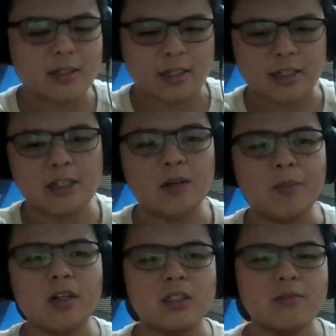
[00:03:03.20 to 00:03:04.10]
and at the
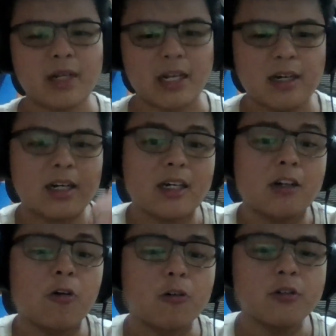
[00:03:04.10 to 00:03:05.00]
bottom I cut
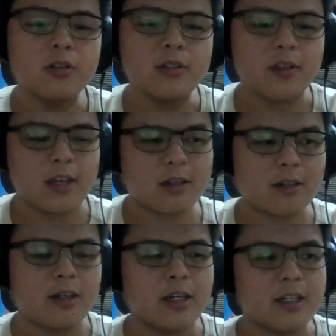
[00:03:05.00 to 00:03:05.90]
a hole,
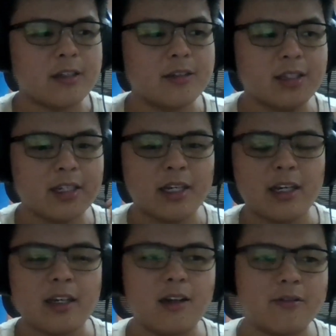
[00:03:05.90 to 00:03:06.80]
and using the
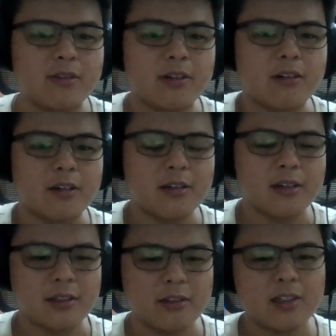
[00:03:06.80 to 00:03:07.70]
head of
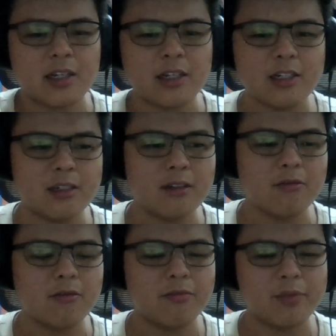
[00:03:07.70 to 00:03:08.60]
a recycled
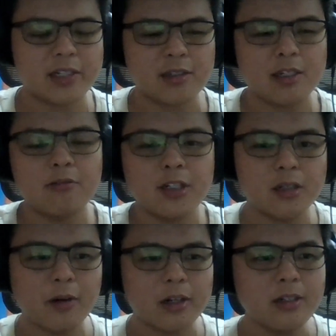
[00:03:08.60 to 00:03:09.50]
plastic
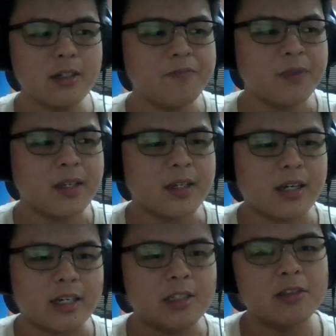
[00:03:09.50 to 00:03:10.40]
water bottle,
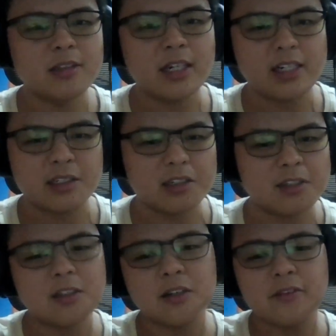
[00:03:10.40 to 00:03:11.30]
I use that as a
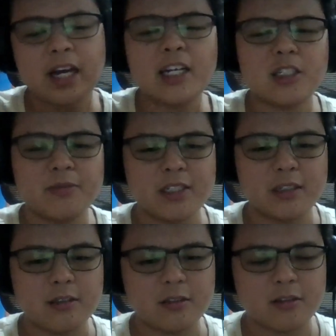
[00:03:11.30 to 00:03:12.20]
sort of
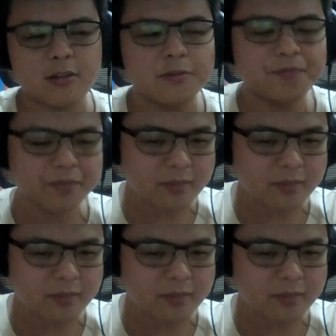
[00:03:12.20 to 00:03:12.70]
catchment to